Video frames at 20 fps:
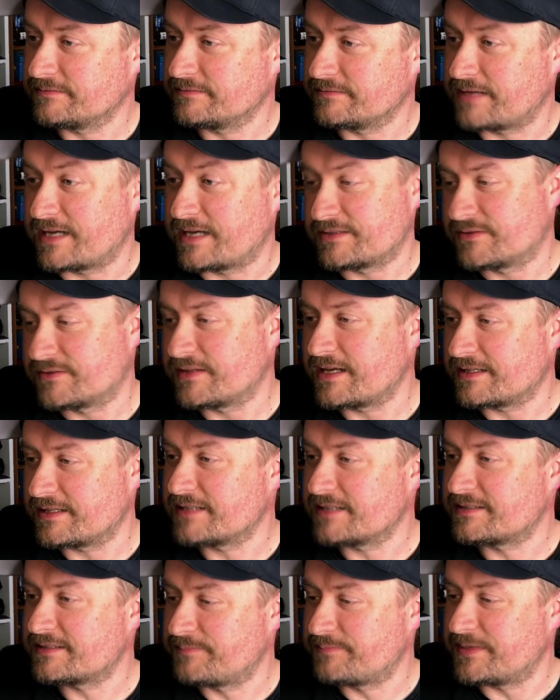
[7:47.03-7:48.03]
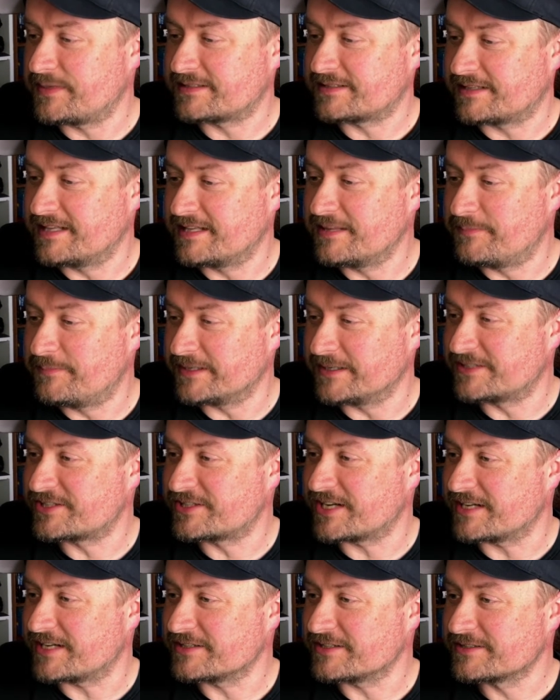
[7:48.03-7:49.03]
yeah, so that's basically the big
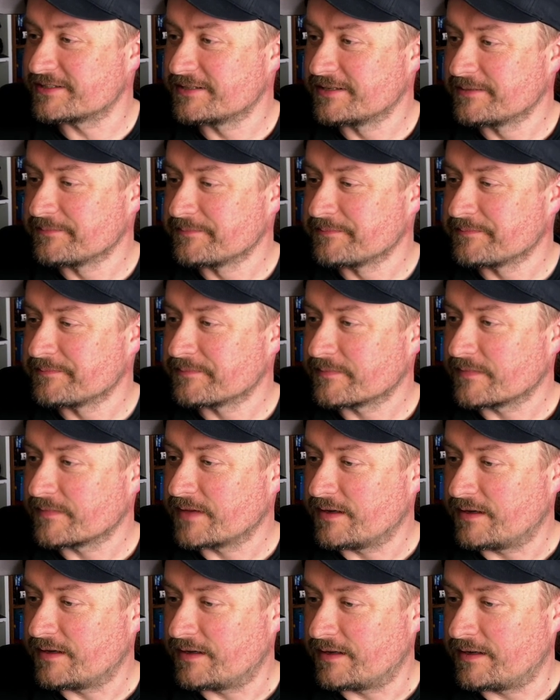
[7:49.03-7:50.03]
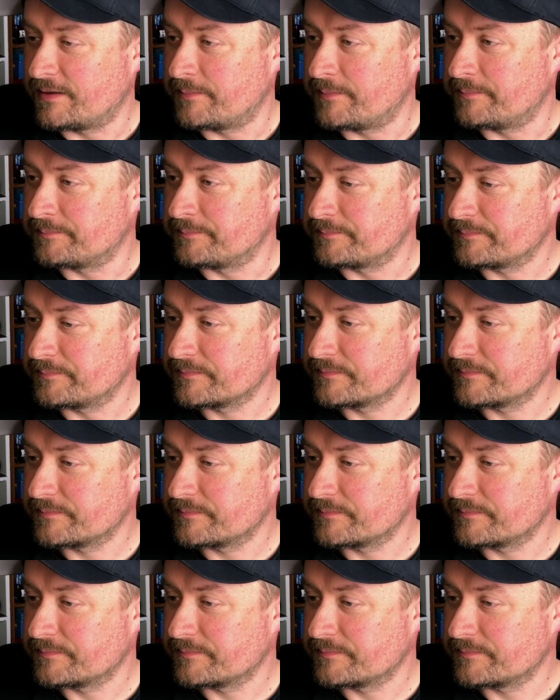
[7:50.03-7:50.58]
change. Now,